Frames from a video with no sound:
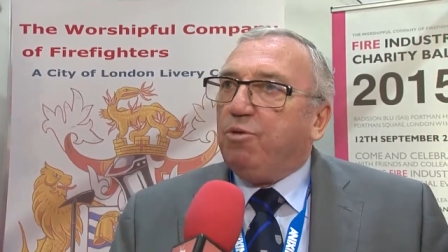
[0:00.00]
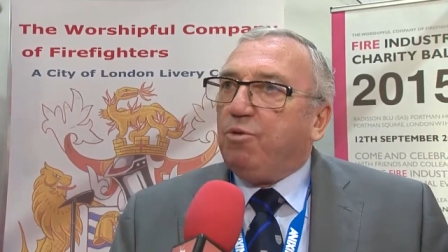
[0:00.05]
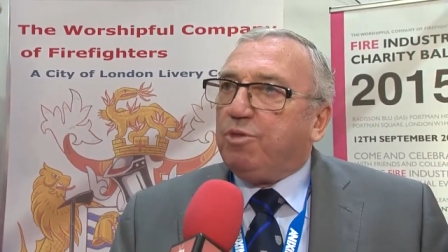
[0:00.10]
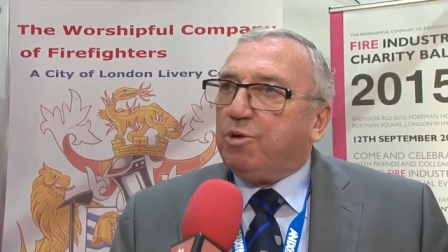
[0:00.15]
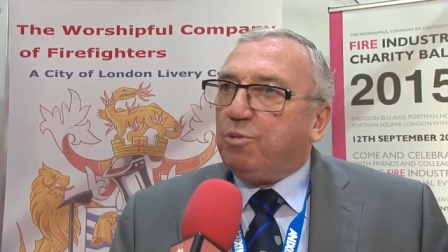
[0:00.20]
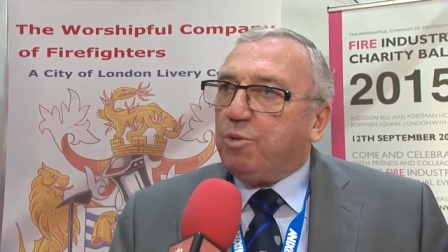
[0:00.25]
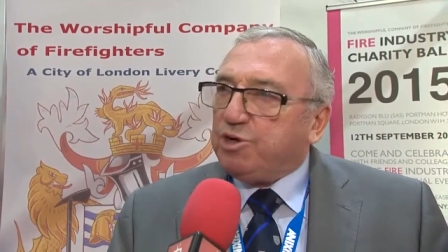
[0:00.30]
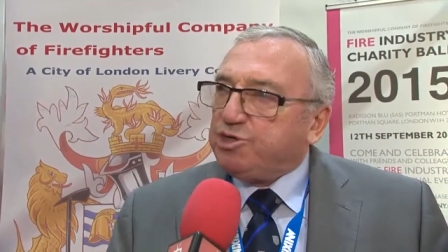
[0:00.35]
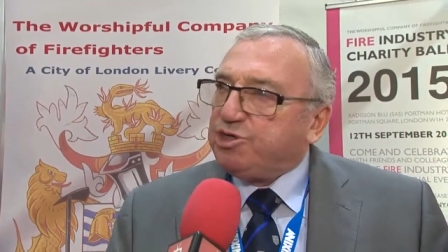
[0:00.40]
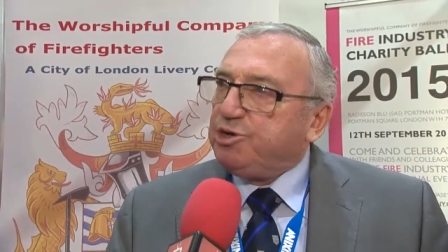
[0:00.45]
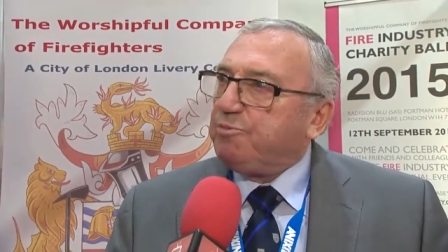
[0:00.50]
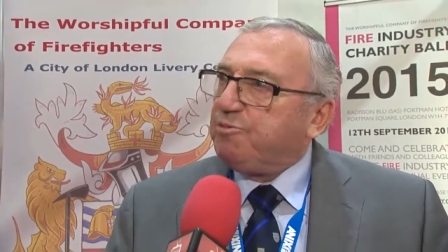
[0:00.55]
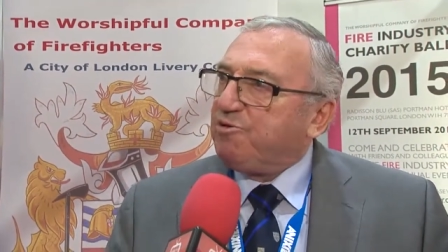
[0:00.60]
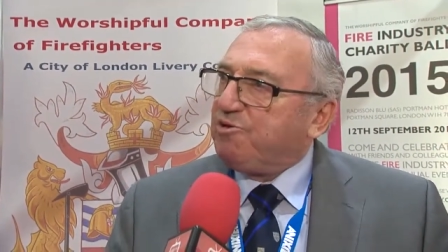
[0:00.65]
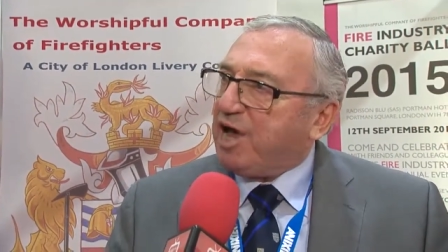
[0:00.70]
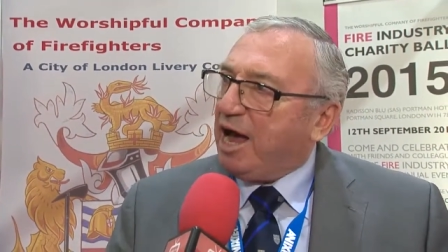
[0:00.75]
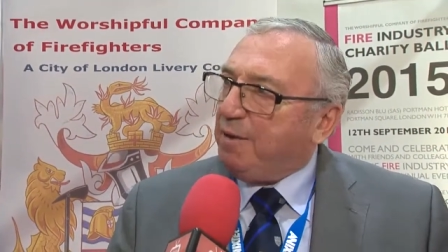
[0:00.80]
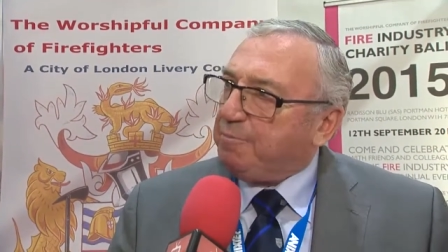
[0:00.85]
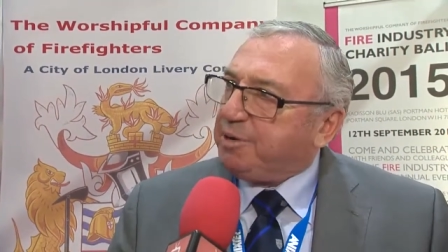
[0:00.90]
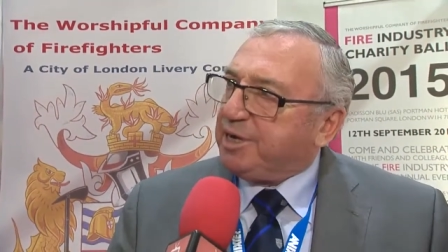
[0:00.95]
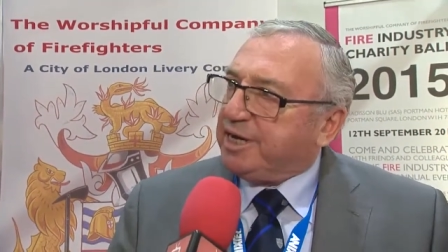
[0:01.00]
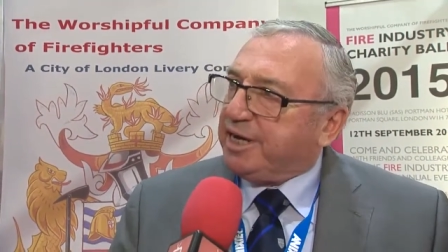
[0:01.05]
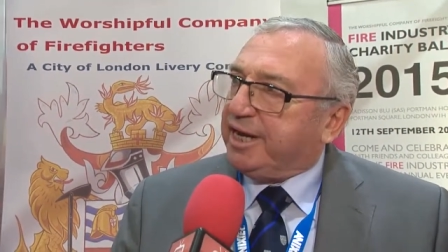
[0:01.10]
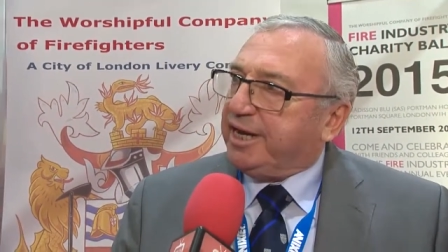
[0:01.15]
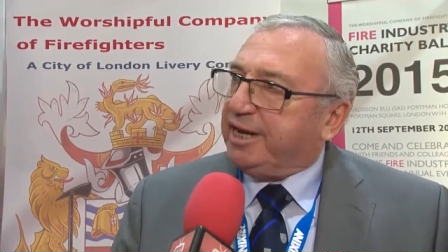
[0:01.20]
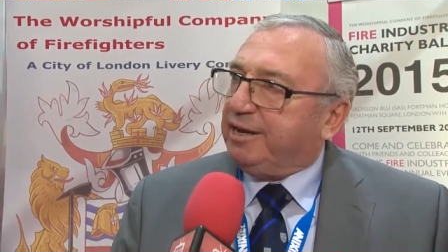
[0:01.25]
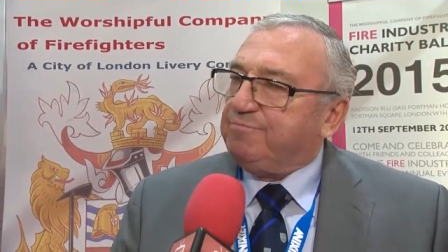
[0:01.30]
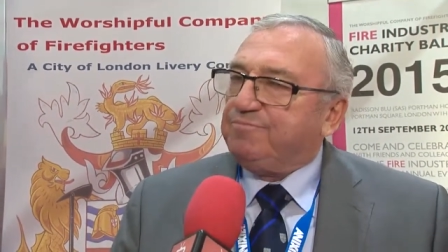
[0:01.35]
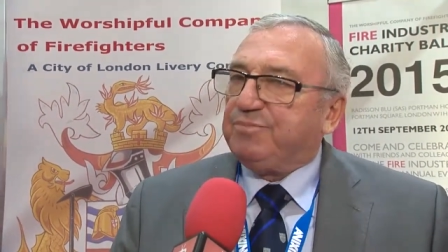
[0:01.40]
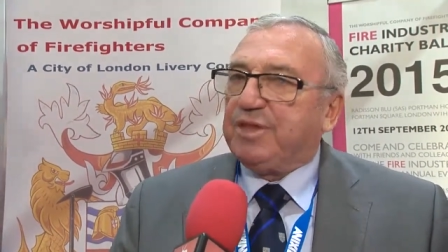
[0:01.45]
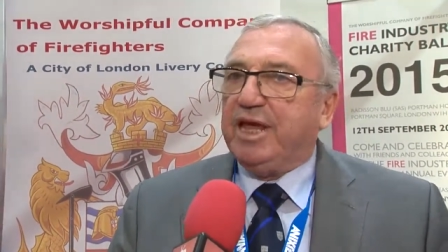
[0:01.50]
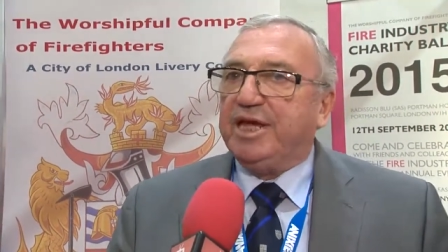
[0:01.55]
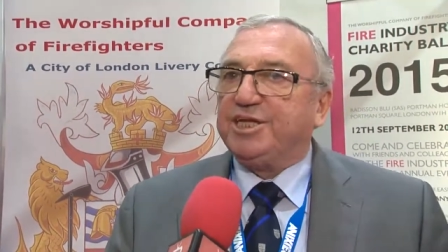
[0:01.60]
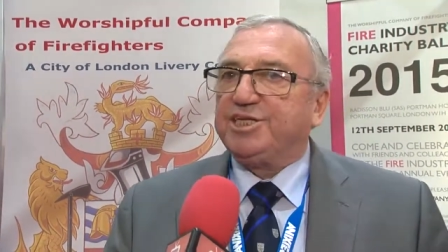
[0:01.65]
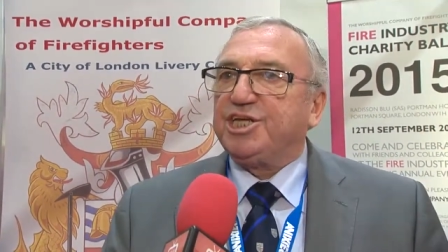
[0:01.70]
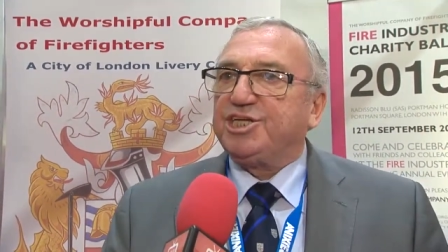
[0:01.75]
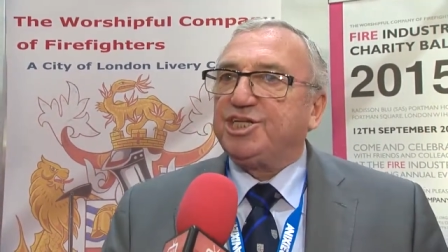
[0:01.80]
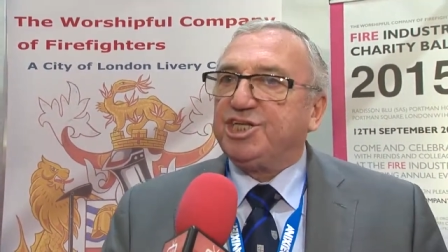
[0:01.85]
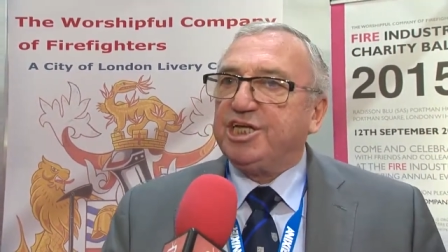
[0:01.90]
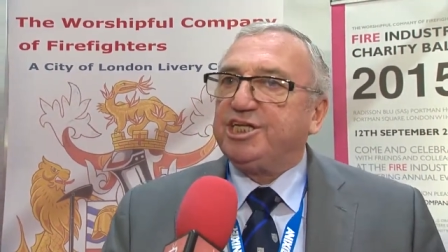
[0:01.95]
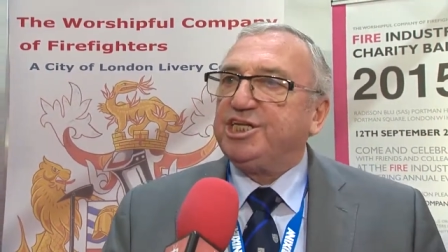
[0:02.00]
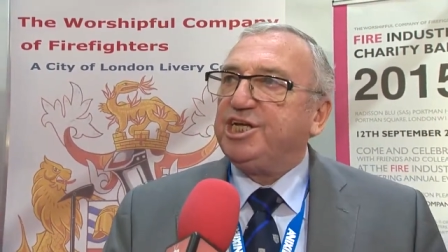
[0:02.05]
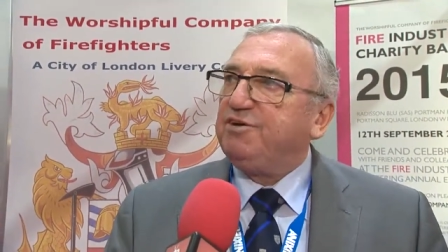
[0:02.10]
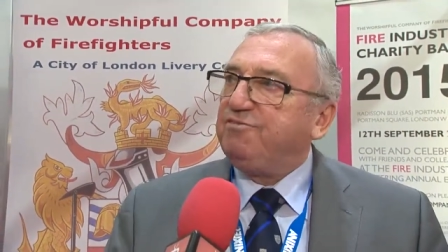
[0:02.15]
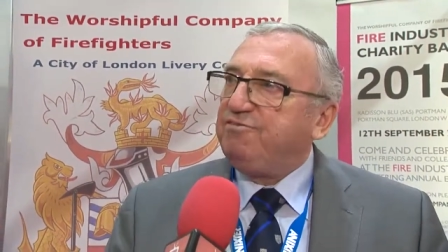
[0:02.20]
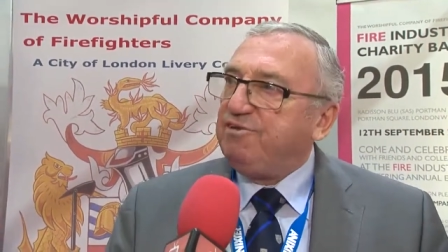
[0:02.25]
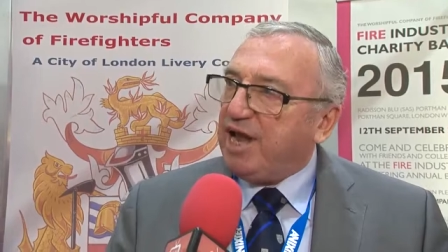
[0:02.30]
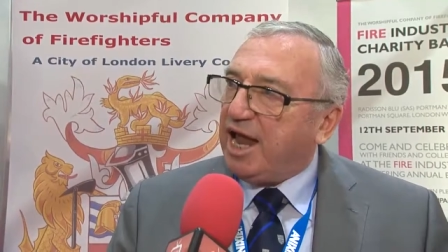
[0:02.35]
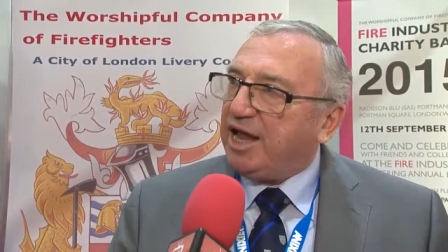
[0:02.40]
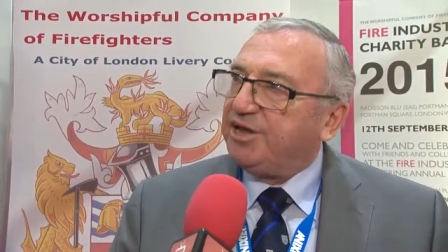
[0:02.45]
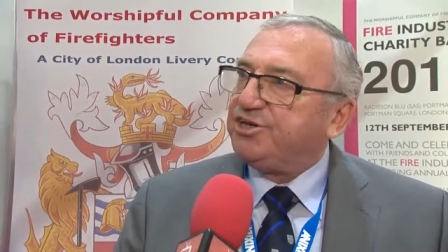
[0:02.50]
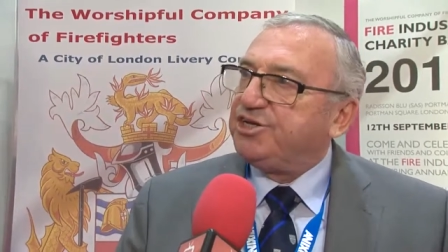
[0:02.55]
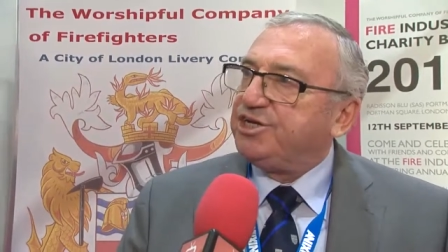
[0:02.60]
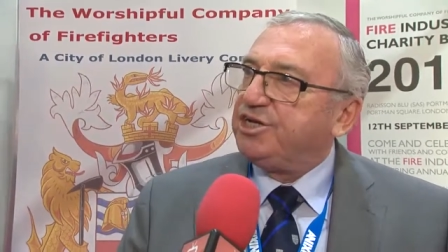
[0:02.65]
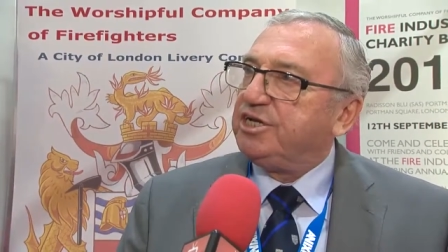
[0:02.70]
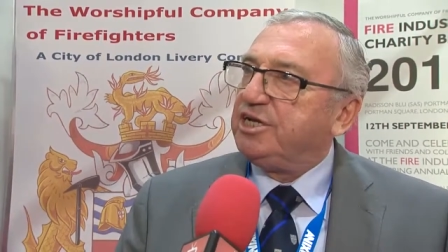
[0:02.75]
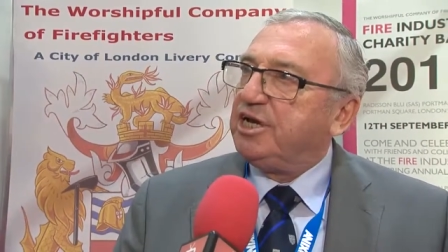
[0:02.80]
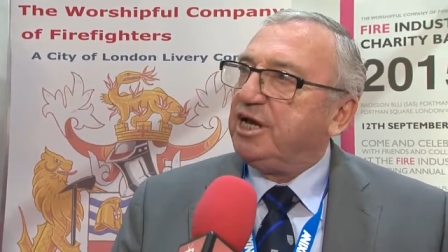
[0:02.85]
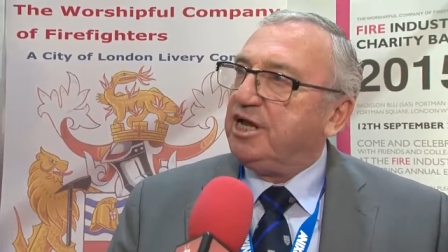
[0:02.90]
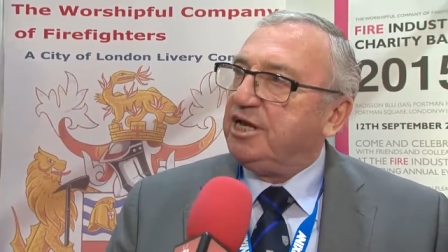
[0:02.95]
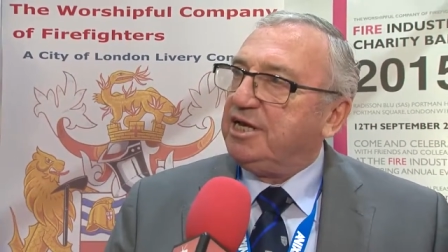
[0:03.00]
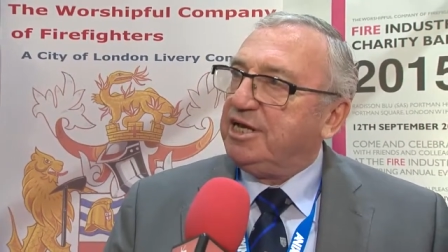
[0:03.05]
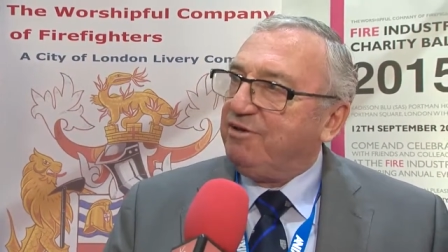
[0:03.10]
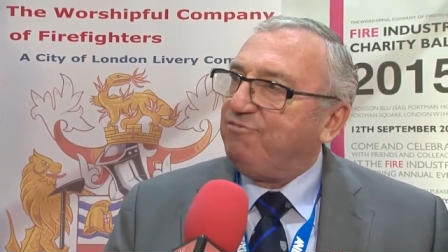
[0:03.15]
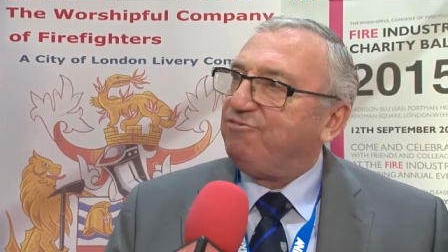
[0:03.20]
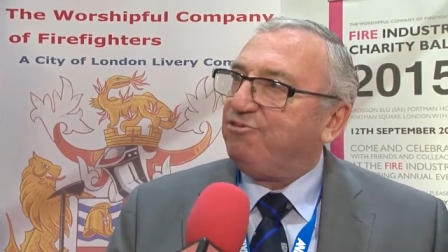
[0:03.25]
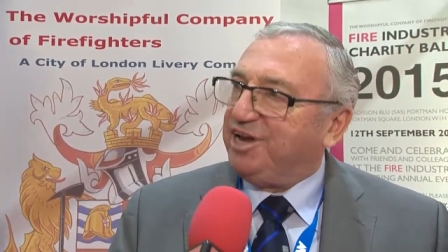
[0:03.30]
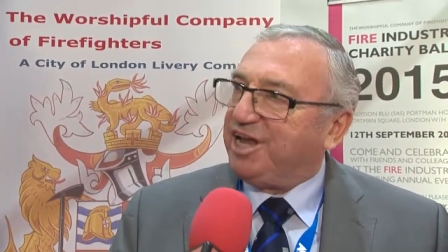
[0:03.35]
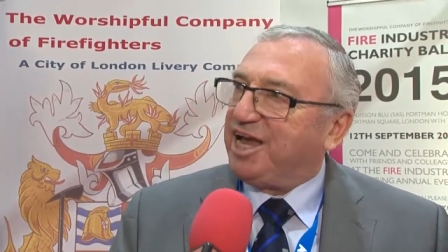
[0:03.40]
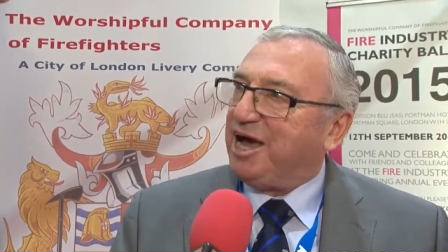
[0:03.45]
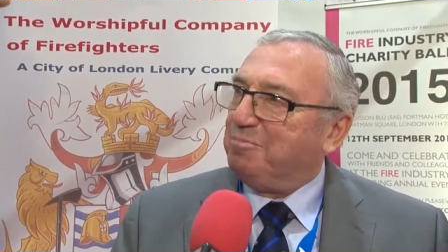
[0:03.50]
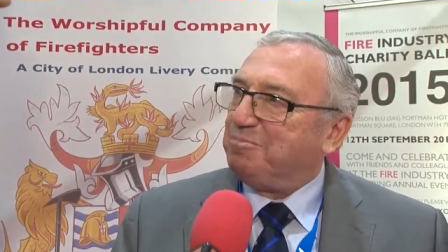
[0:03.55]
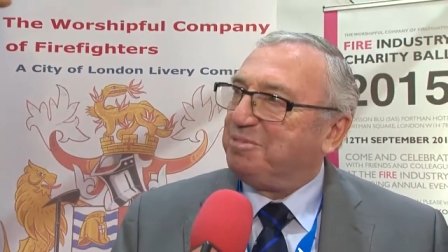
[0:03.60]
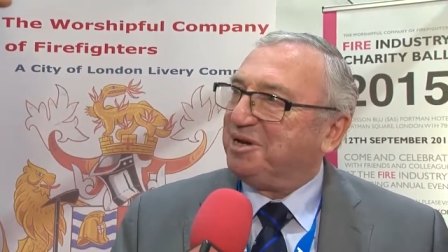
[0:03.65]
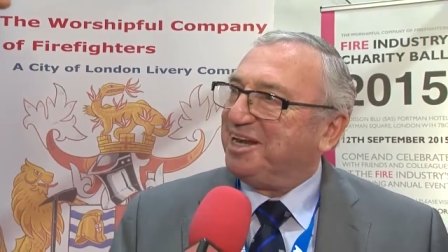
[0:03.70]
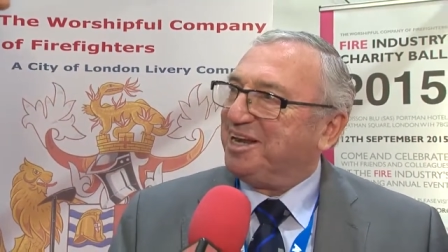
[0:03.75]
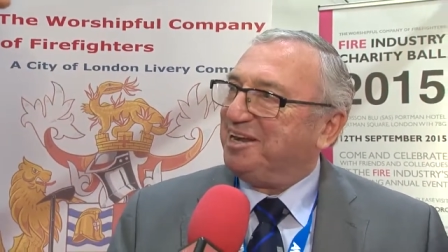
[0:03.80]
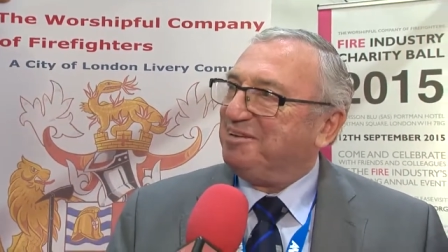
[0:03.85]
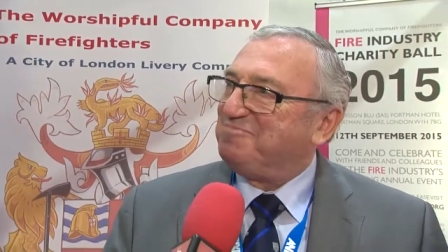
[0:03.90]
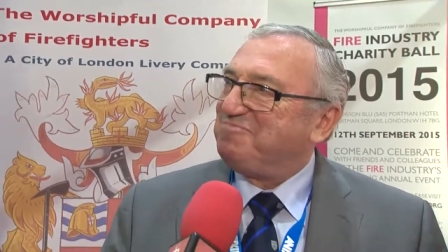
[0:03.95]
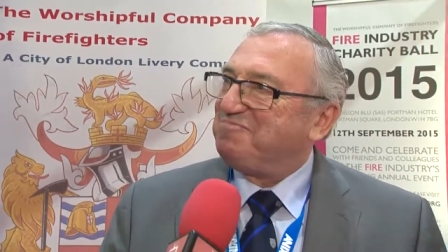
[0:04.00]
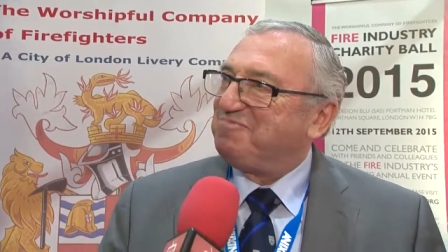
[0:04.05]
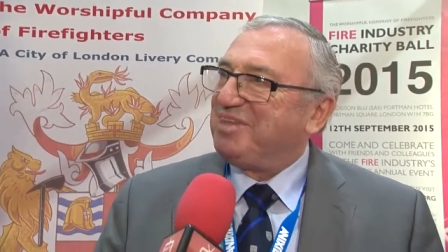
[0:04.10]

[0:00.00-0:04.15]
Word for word: The Worshipful Company is a City of London livery company,